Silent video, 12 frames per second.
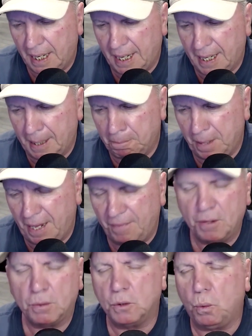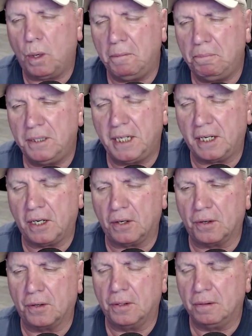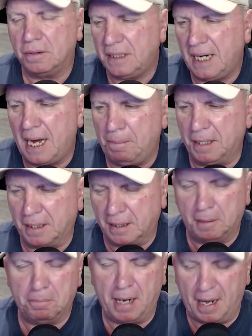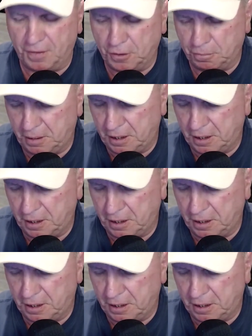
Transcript: Uh, and there was one particular topic that bothered